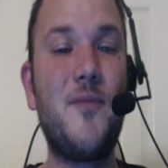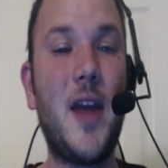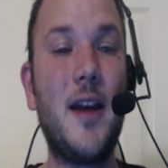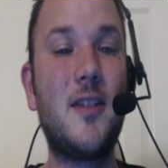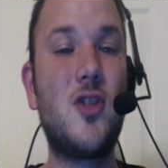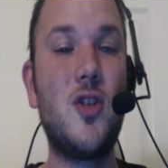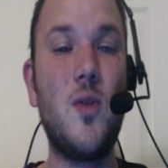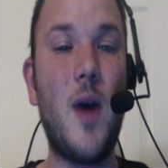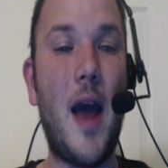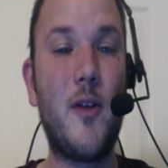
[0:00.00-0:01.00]
Thanks
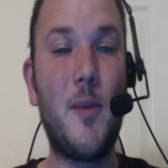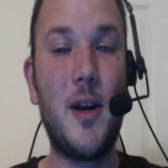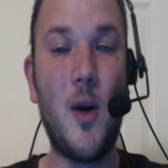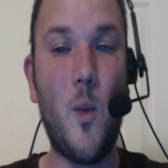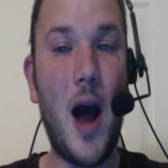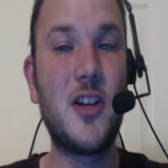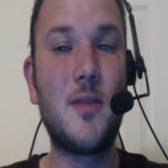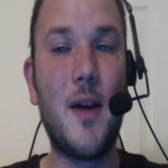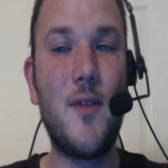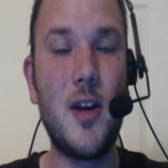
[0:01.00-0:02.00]
to everybody that watches
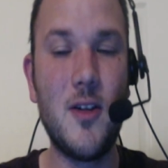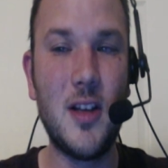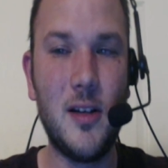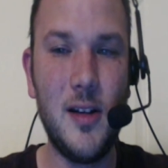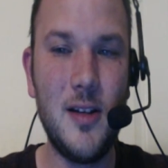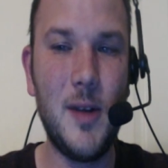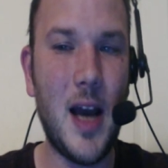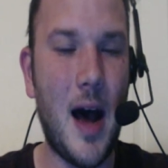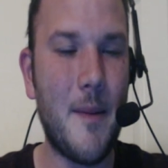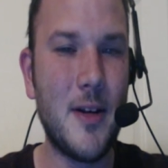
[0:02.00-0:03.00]
my videos, that leaves me
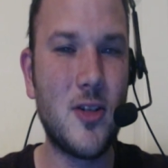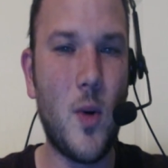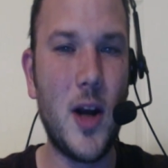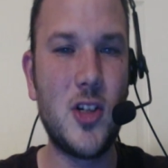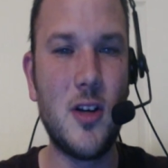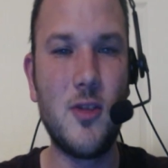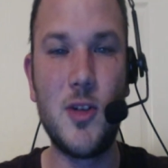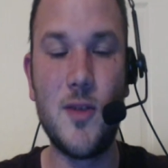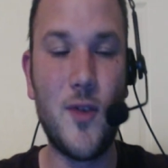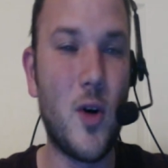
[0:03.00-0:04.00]
comments, questions,
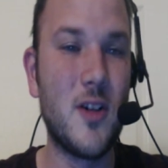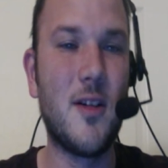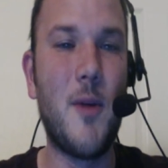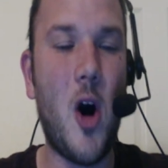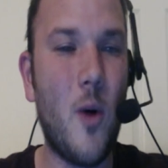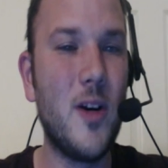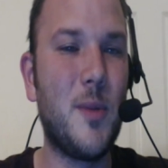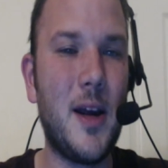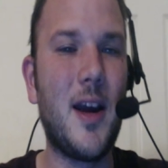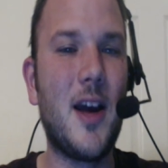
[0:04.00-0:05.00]
which of course I'm always
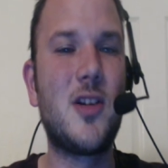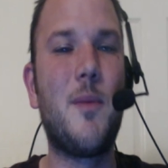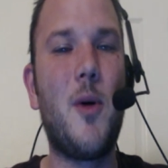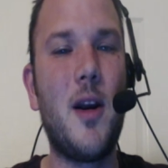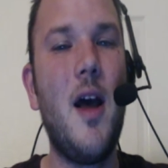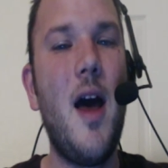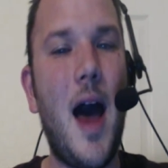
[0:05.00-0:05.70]
playing catch up on.